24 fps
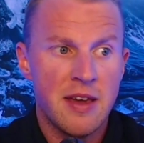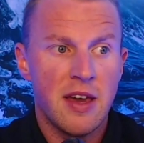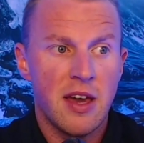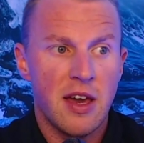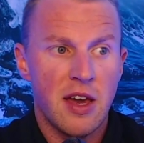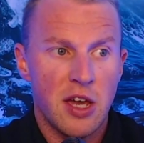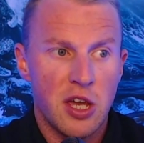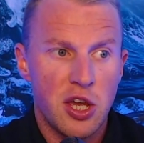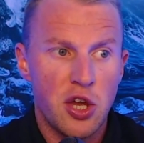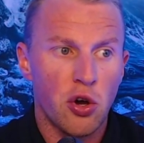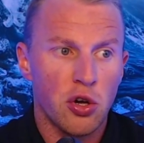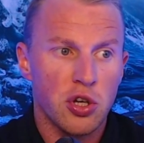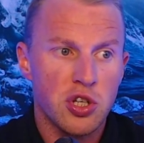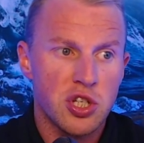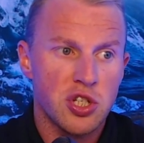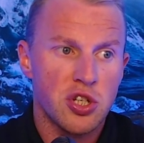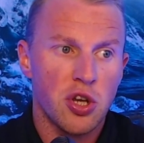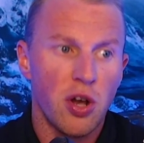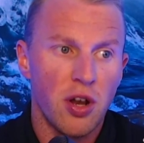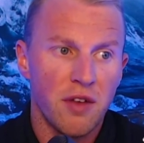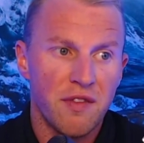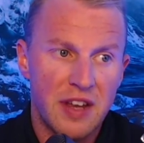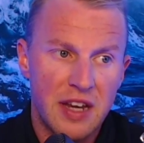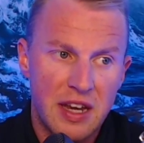You're
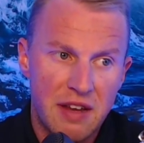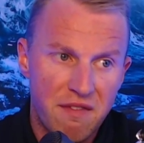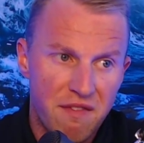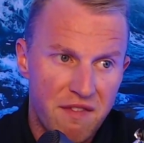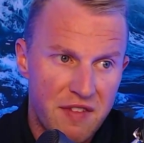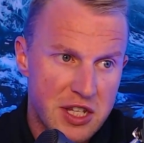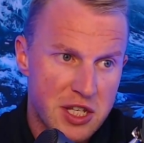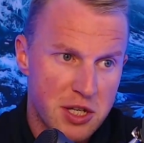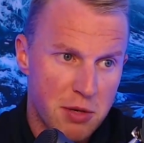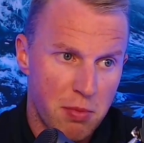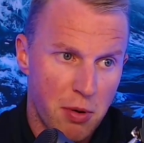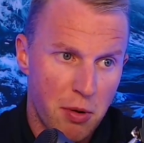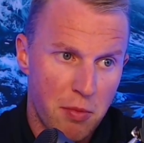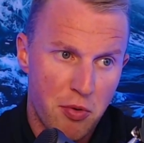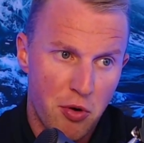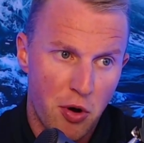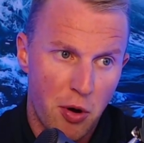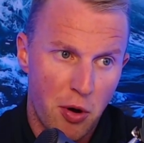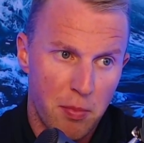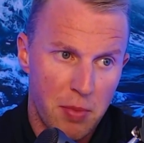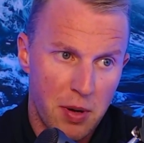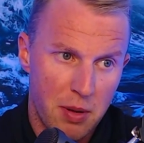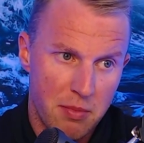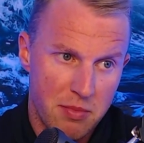solving invisible
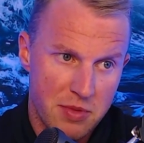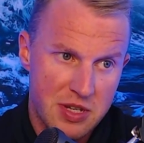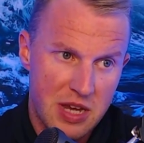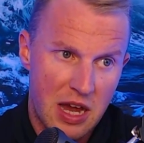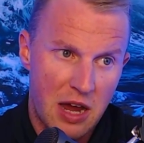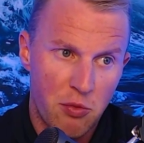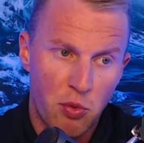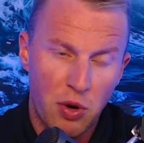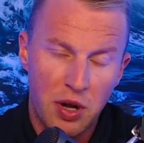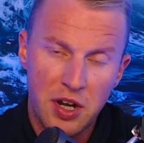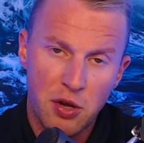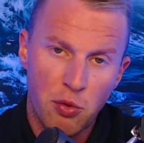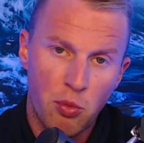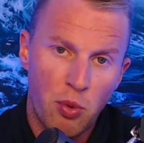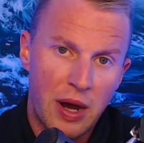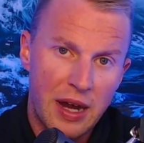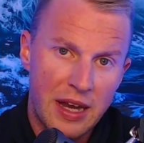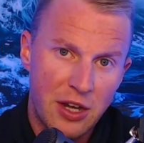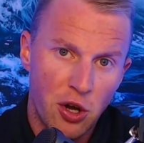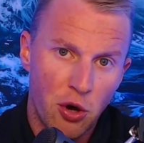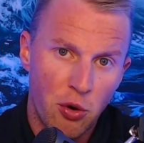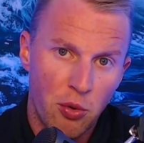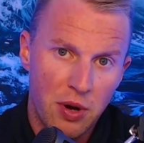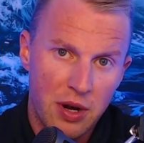problems and wonder why no
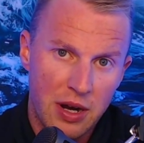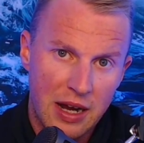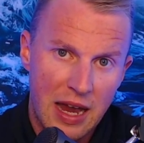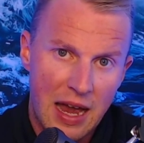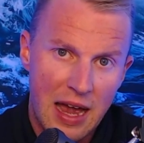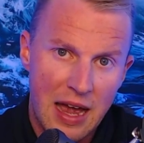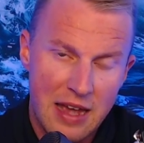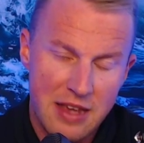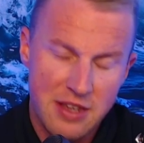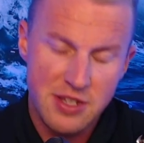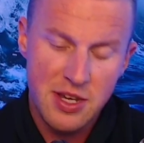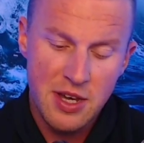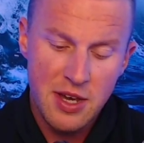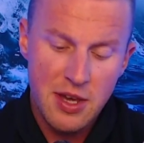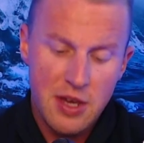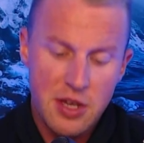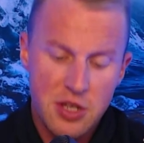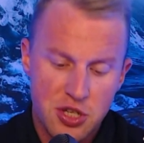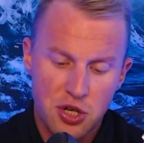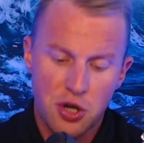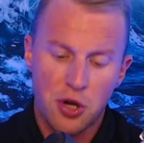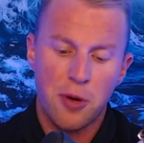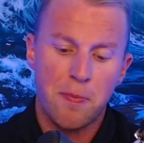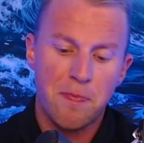one cares.
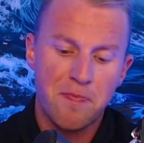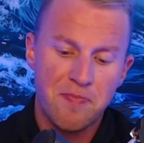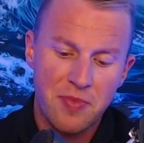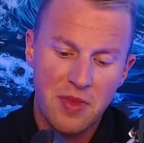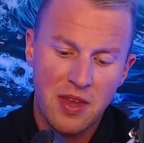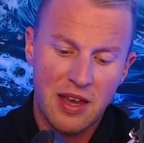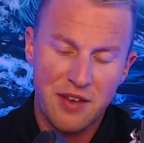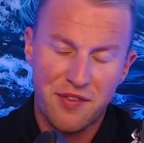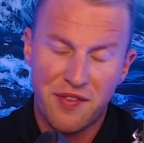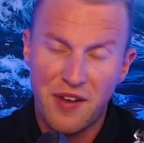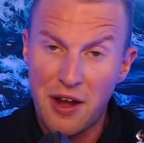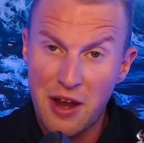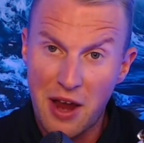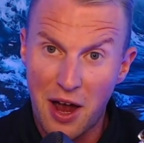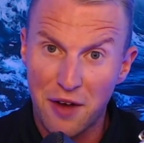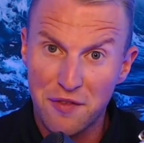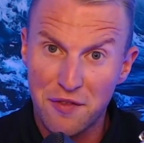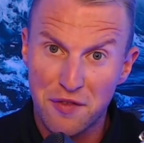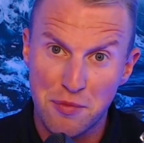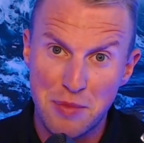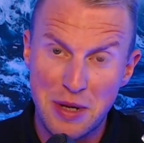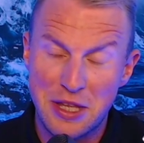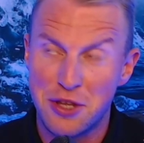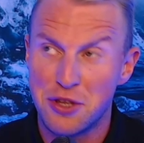So it's very hard for me
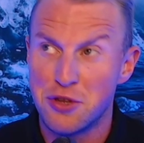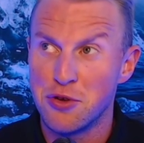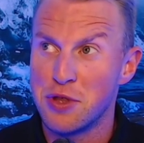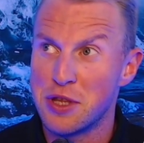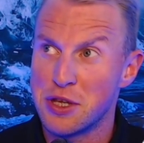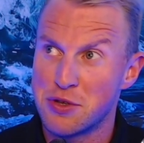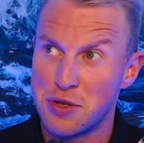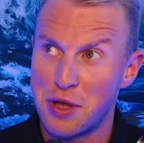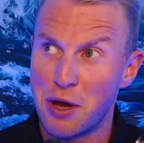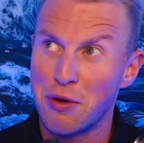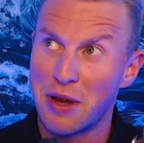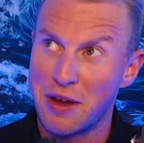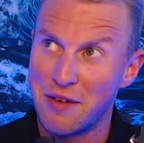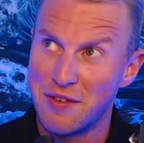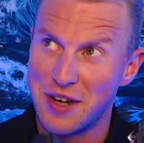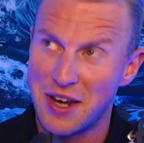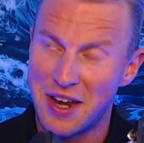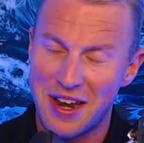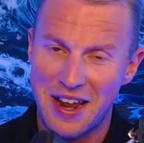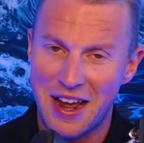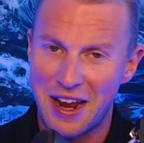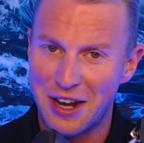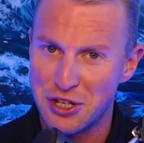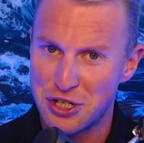to do this without giving an
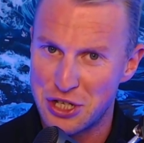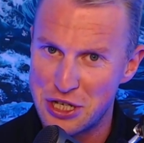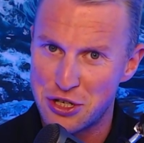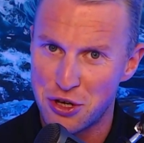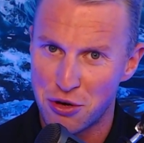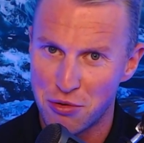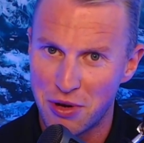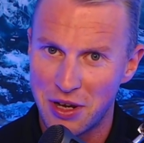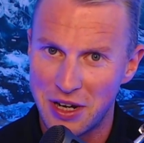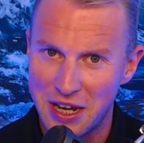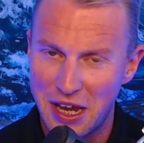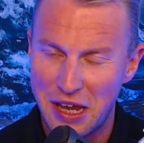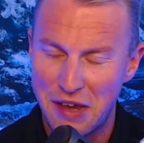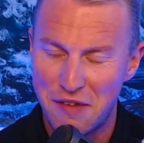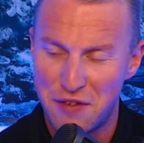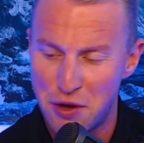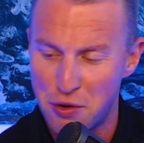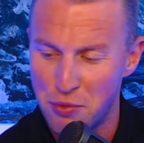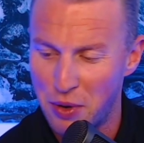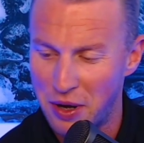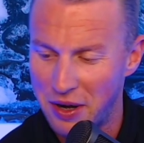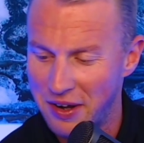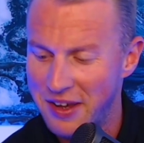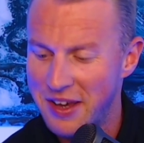analogy. So I'm going to give you
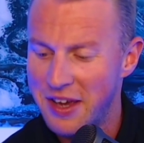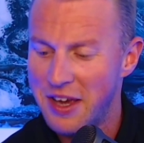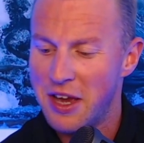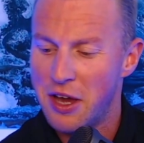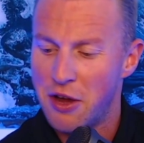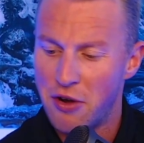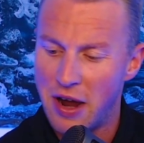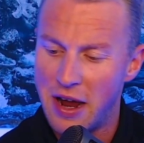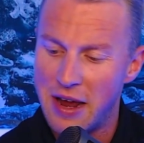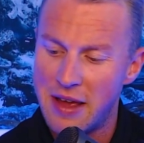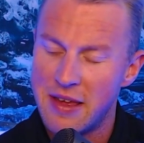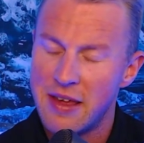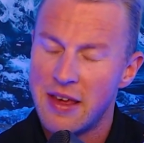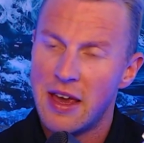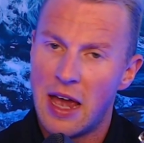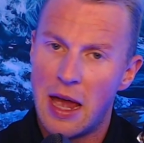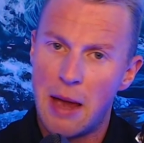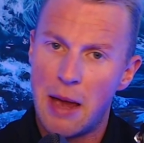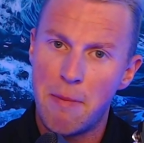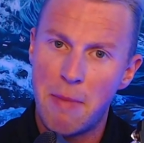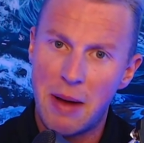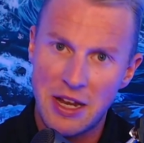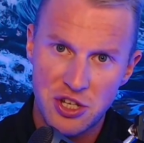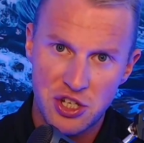one, right?
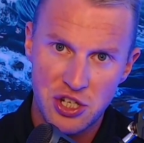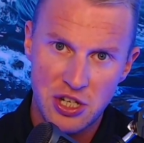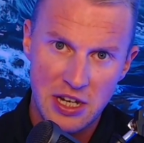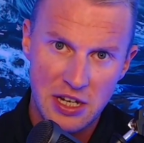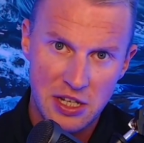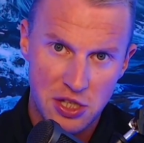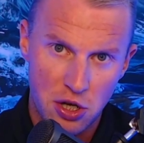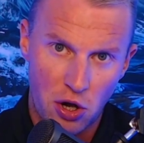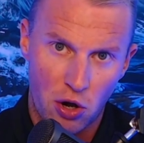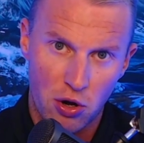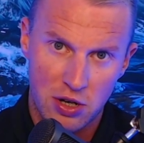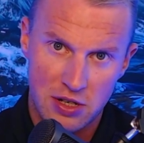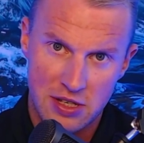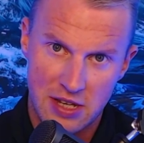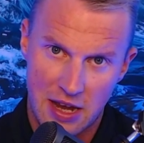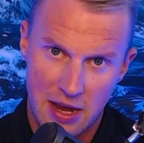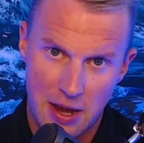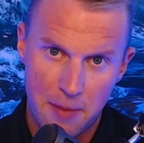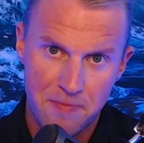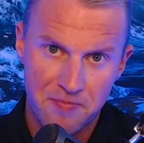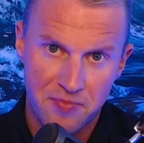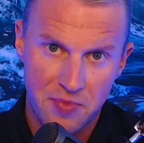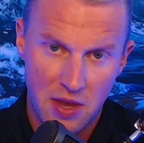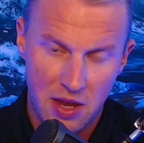Imagine a doctor,
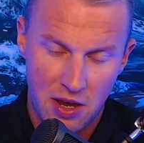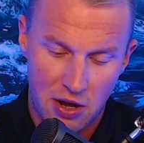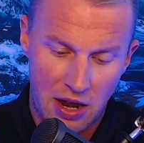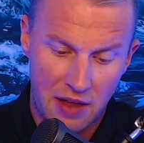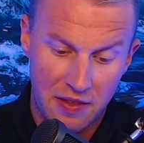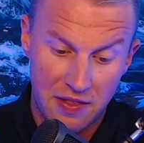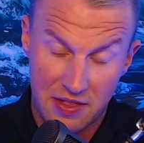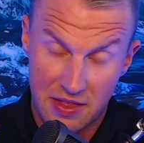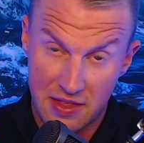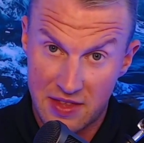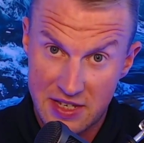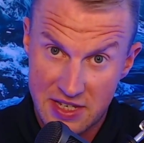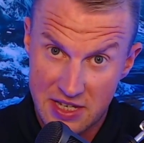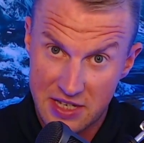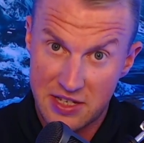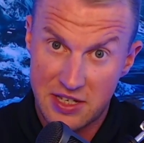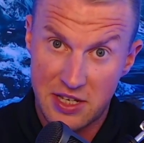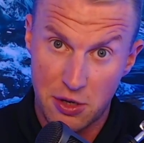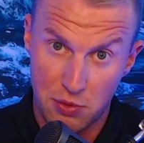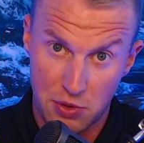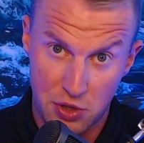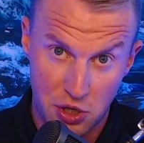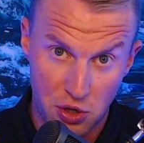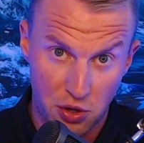and this is you.
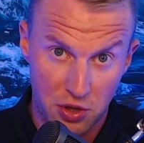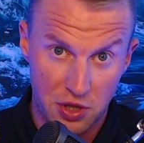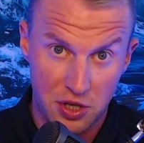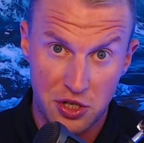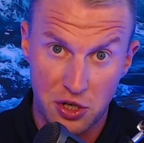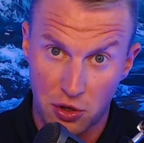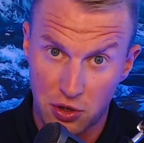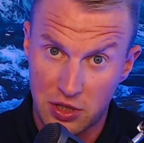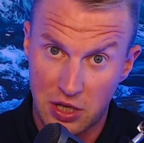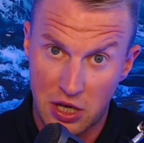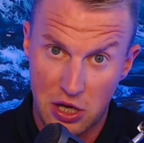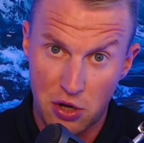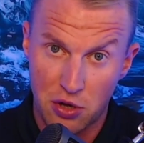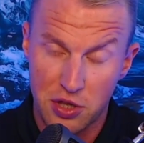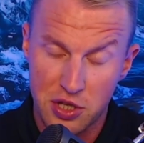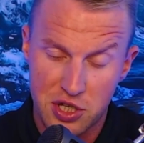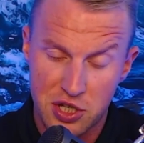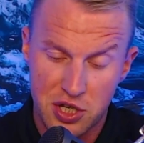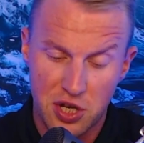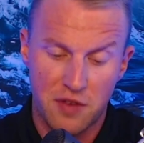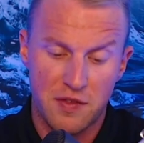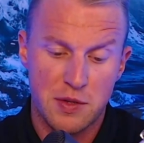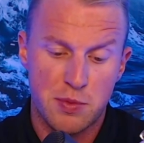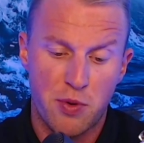You're the doctor. You're the
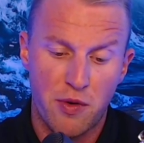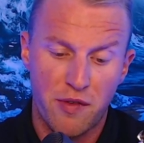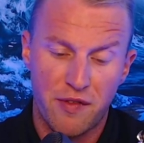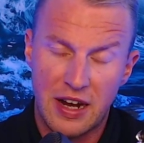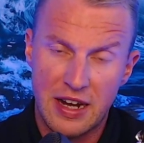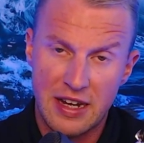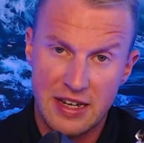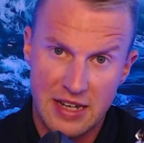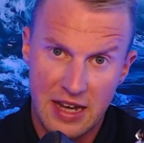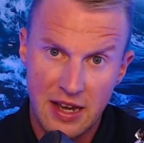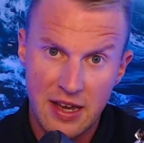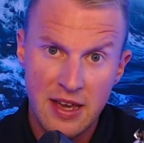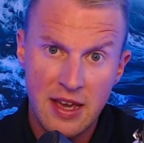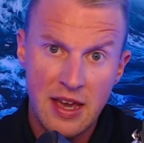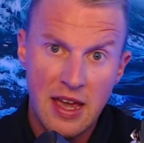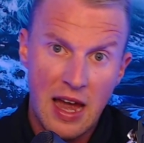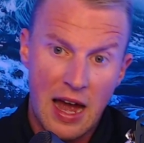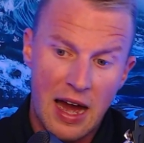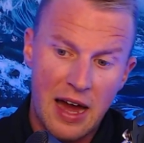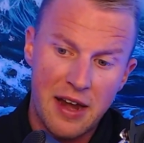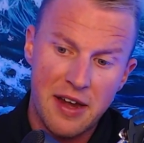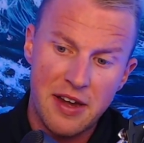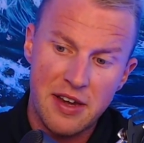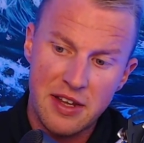service provider.
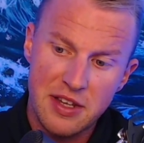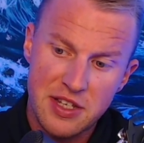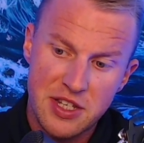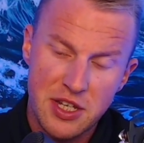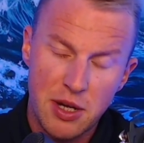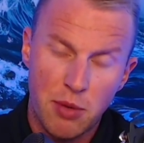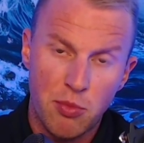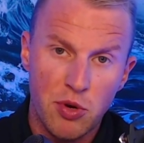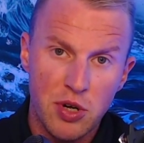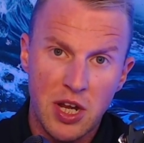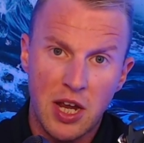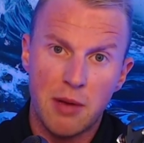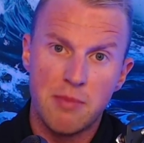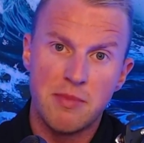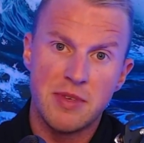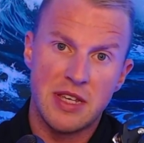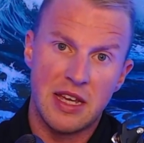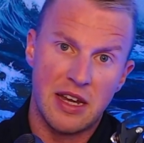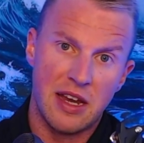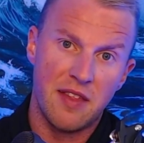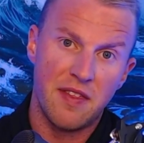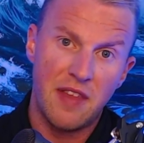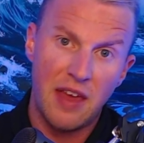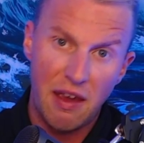And someone comes in
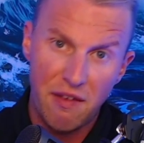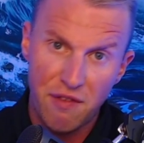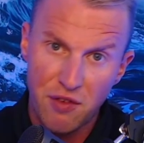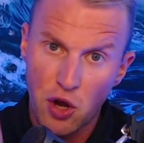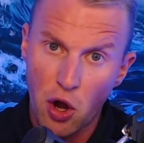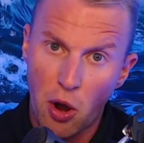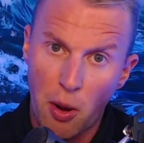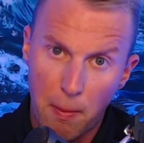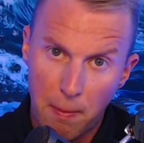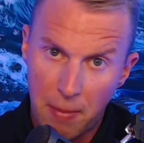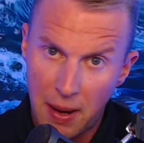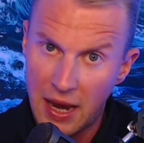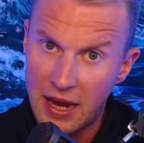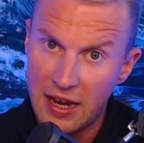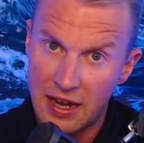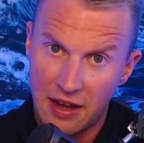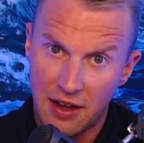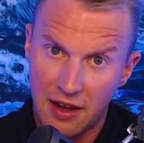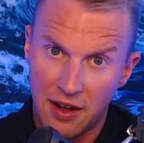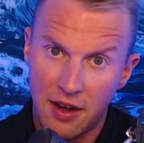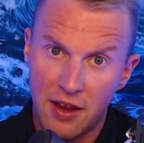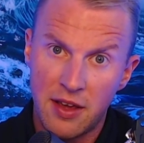and they've got pain.